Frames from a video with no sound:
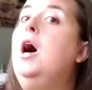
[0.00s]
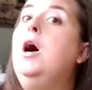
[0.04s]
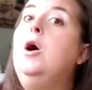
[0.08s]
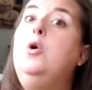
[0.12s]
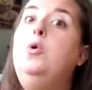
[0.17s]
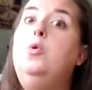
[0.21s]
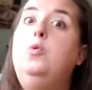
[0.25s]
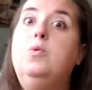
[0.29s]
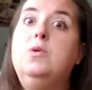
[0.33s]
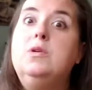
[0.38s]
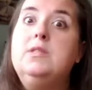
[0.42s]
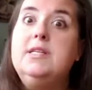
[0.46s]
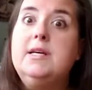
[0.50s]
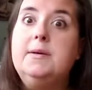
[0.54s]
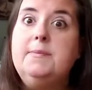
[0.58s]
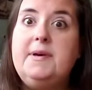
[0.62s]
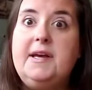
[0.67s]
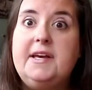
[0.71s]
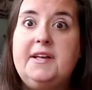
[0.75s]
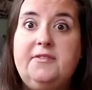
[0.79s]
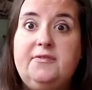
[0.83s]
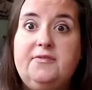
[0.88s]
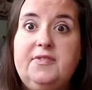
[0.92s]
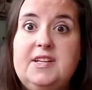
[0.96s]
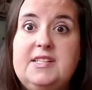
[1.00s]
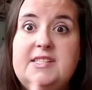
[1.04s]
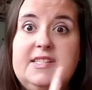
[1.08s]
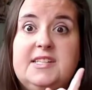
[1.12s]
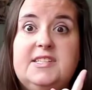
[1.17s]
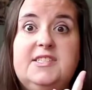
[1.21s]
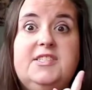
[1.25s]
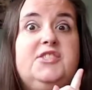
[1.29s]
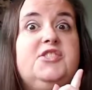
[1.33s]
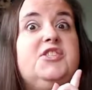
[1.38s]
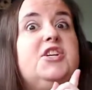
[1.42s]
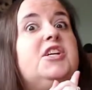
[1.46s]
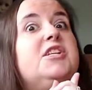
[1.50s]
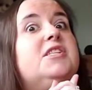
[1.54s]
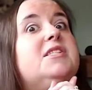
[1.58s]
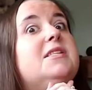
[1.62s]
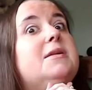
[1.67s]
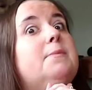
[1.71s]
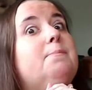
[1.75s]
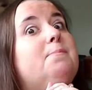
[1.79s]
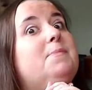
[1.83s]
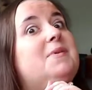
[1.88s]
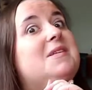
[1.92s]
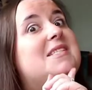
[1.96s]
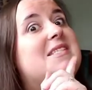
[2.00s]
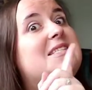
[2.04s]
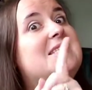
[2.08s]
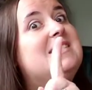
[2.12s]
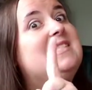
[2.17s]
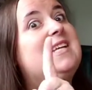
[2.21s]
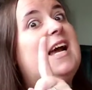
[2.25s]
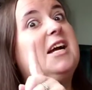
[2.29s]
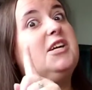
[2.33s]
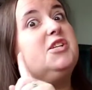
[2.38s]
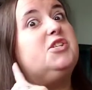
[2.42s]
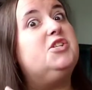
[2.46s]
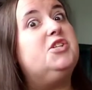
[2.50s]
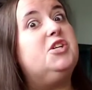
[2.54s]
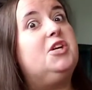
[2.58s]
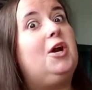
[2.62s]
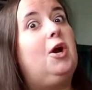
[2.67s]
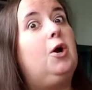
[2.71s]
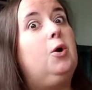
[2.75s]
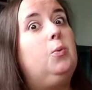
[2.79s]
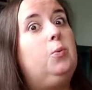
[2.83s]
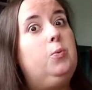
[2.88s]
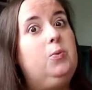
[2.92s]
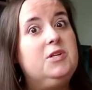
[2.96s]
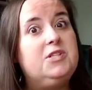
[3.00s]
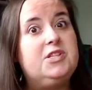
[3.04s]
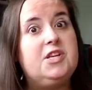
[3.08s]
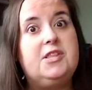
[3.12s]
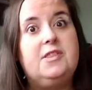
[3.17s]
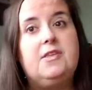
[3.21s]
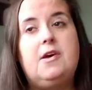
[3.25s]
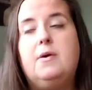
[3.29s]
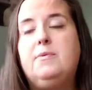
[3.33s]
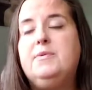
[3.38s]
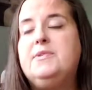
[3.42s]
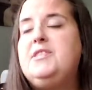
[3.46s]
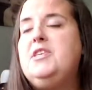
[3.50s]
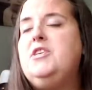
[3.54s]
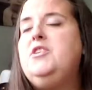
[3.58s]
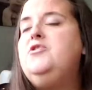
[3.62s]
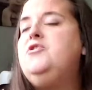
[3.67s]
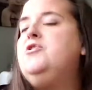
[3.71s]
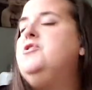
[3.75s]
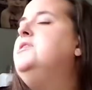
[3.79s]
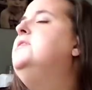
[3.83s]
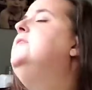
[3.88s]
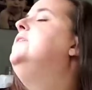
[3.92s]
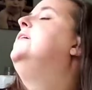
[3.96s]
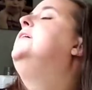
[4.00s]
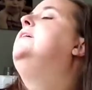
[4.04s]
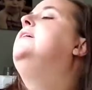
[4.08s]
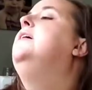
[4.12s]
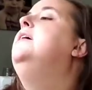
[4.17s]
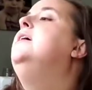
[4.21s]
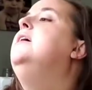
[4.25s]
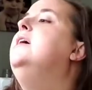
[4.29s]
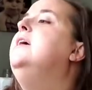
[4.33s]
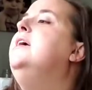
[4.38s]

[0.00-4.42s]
oh, one time I had a friend say just pistachio, which I thought was interesting.